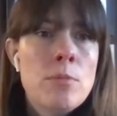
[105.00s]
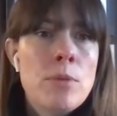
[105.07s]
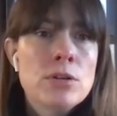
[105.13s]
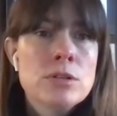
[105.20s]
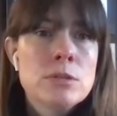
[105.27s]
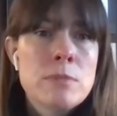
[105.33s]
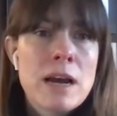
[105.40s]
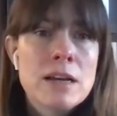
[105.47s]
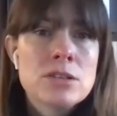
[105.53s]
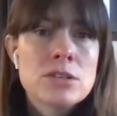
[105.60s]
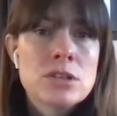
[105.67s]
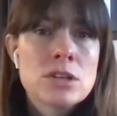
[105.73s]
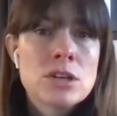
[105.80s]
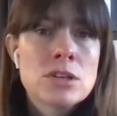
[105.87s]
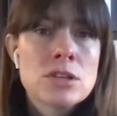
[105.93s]

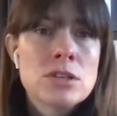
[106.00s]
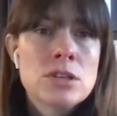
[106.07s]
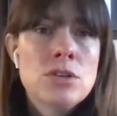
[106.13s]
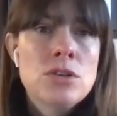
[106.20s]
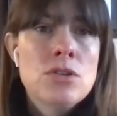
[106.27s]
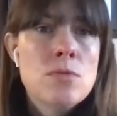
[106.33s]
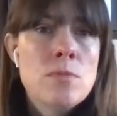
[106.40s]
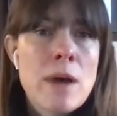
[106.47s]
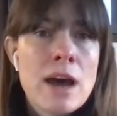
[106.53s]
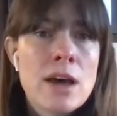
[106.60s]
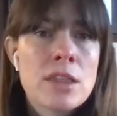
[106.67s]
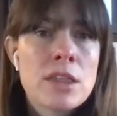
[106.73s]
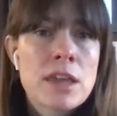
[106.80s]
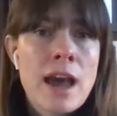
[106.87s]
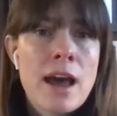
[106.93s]
Postmasters, New
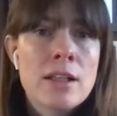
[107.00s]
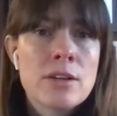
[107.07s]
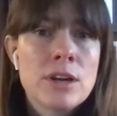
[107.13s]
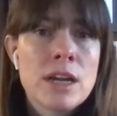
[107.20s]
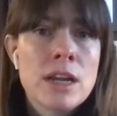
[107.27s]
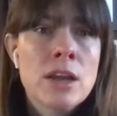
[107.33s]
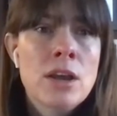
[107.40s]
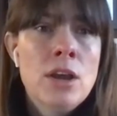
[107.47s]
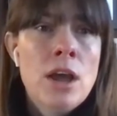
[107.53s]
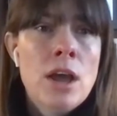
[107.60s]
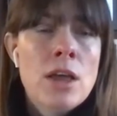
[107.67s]
Math Gallery,